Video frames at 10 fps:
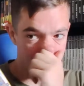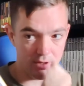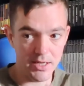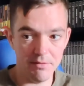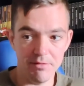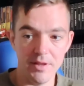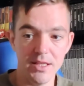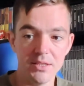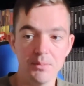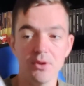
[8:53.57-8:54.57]
trade in for
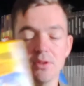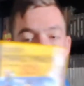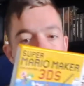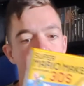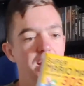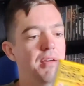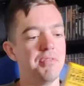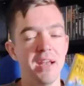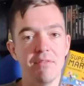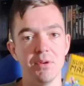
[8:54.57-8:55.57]
this, but I've
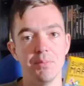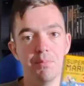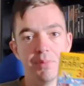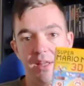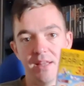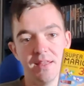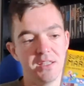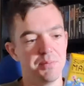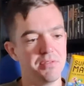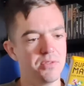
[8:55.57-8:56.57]
never played
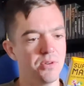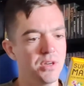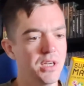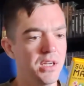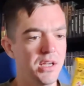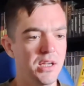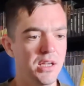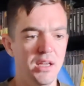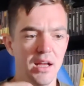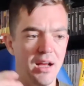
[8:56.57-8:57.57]
this before.
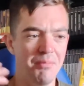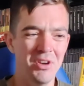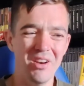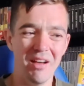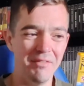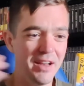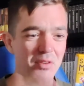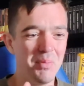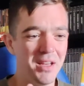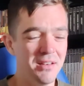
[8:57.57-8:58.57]
I've
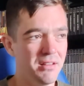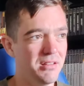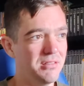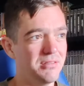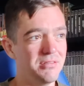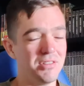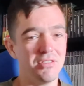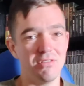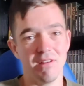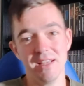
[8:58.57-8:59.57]
never been
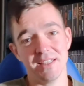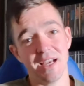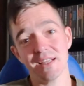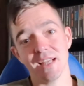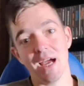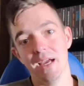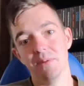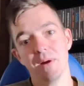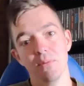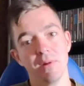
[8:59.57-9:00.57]
crazy excited
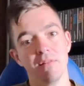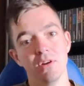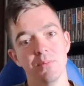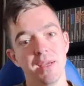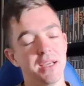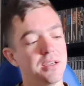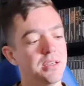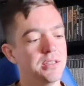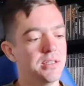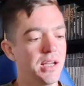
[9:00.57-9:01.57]
about Mario Maker.